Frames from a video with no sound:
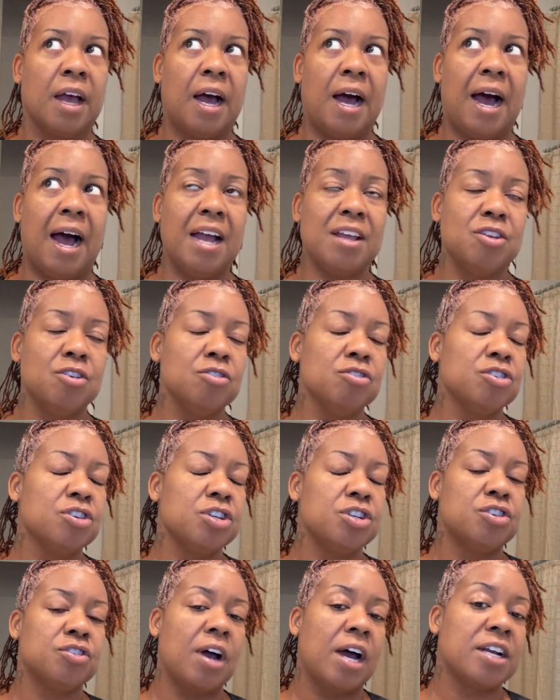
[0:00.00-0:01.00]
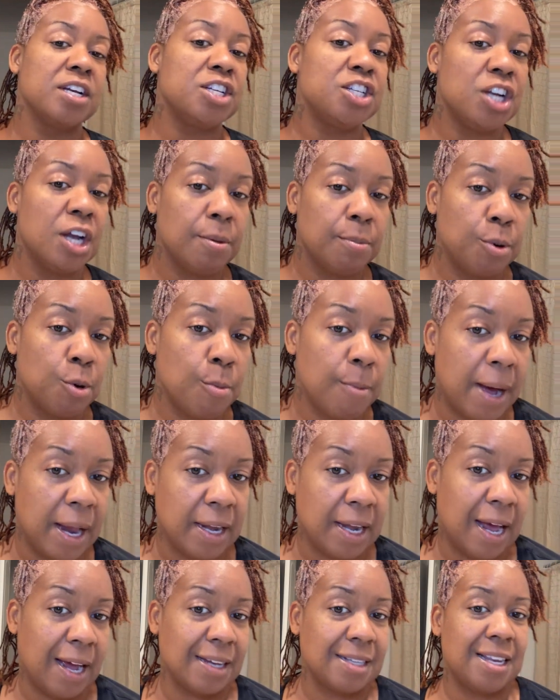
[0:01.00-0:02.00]
I usually try to shampoo my
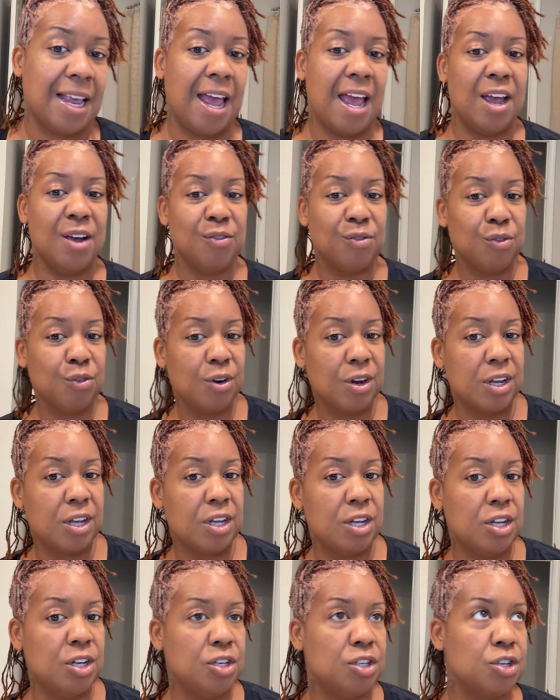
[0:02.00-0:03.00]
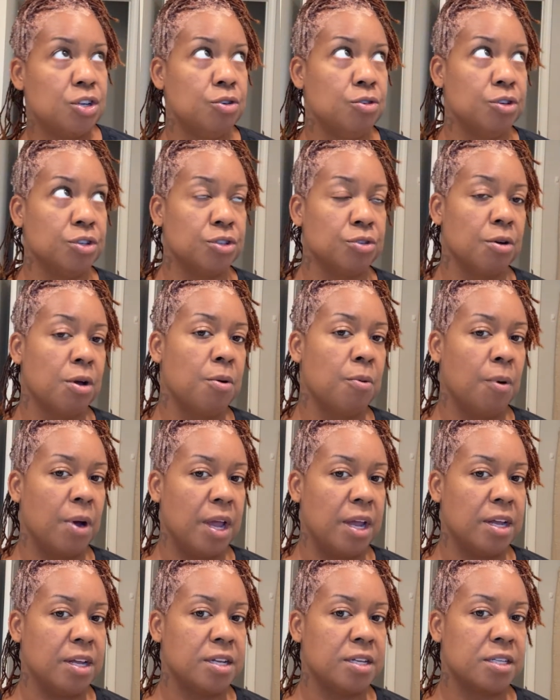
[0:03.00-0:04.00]
locks every 2 to 3
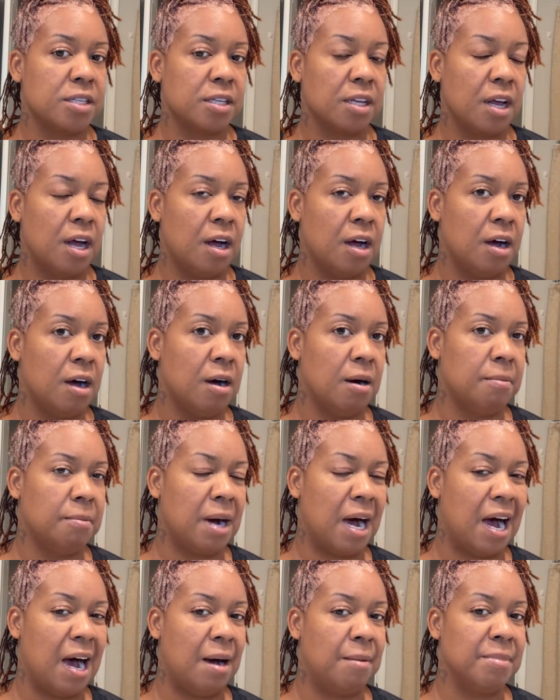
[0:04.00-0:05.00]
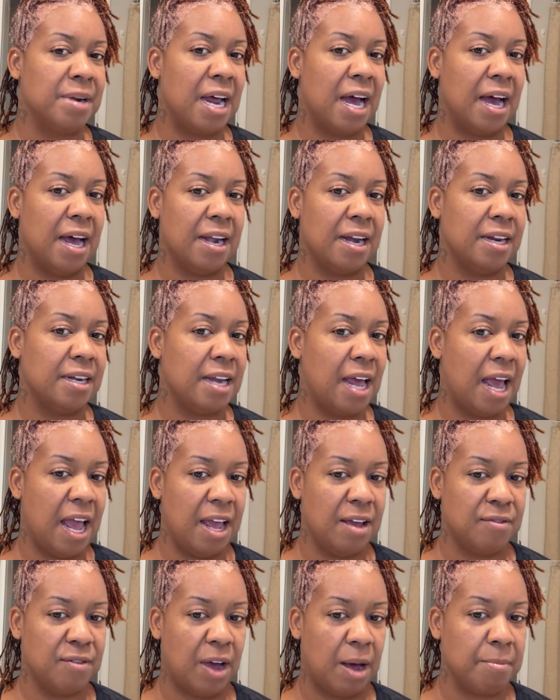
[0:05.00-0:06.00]
weeks. I'm not
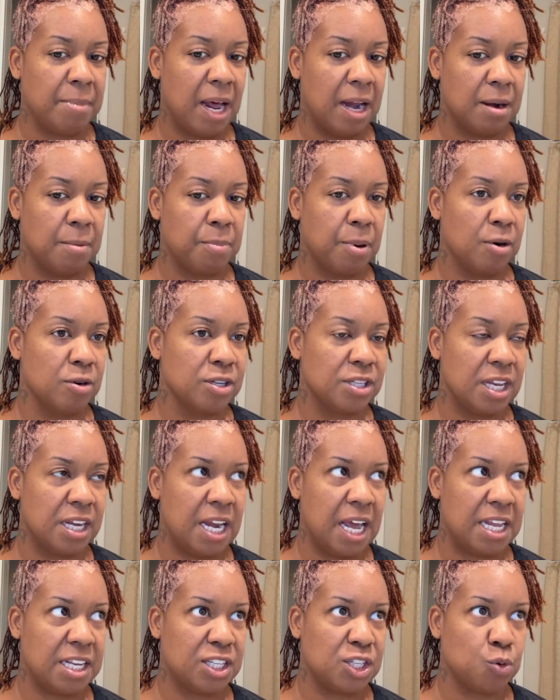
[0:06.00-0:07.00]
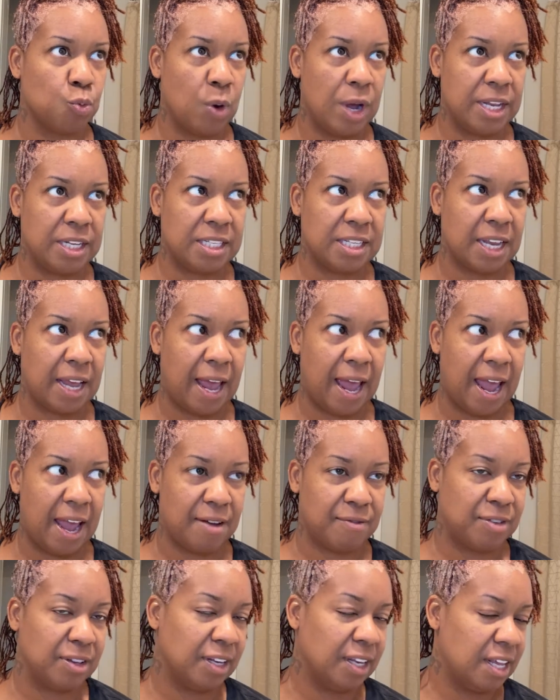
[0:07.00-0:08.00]
a person that sweats
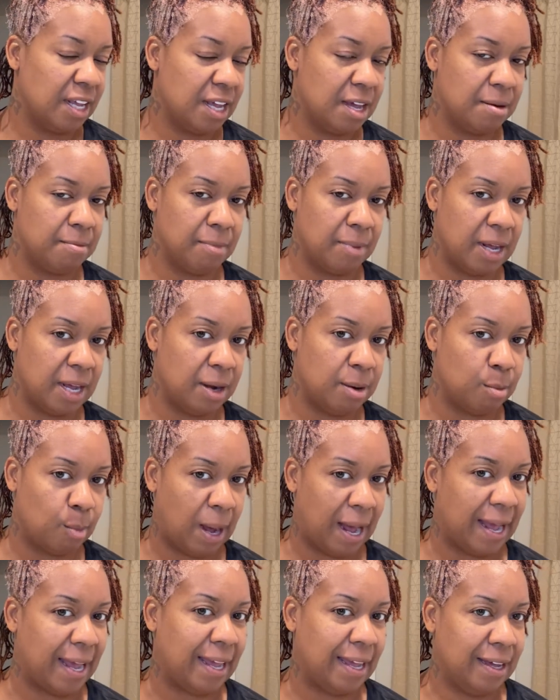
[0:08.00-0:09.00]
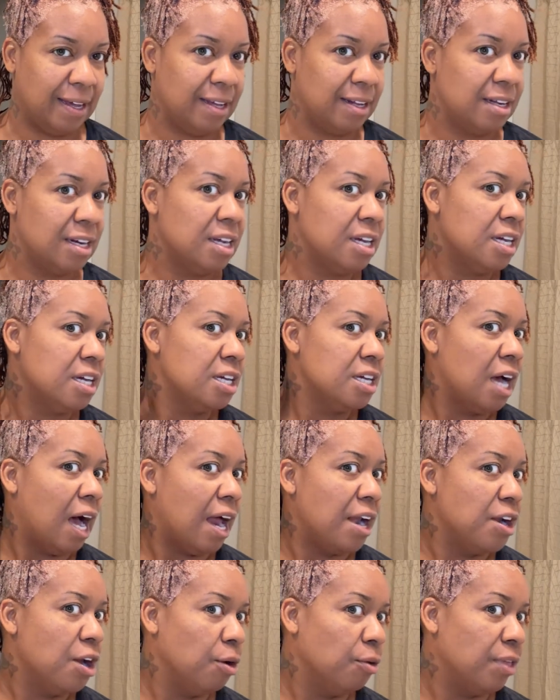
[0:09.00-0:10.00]
avidly in my head.
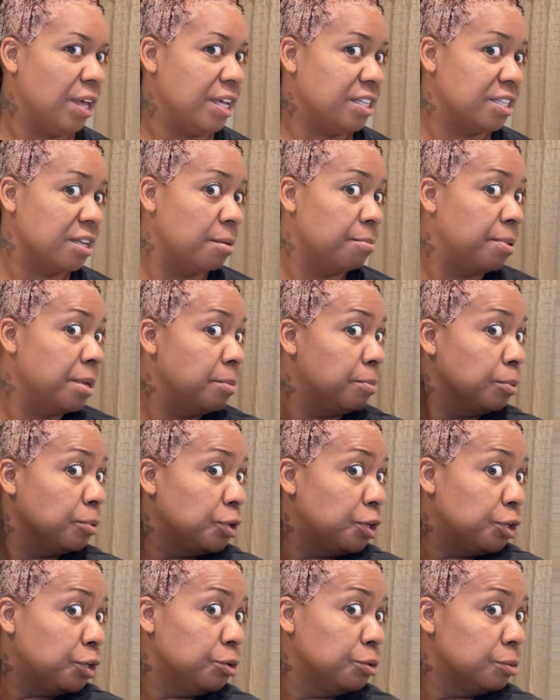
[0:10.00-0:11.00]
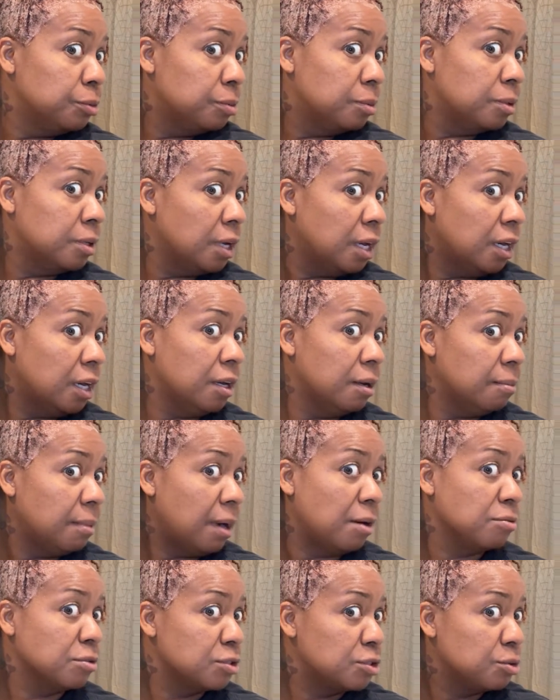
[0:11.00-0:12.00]
I know that some people do.
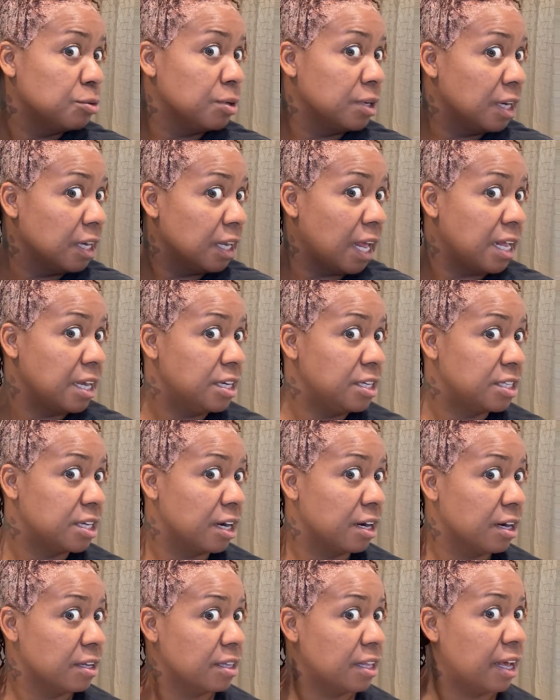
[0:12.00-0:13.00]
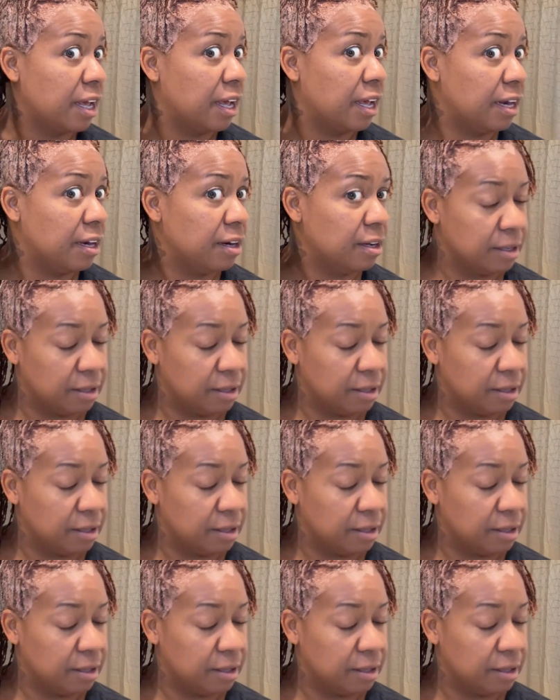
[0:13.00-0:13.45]
I was doing a lady's hair that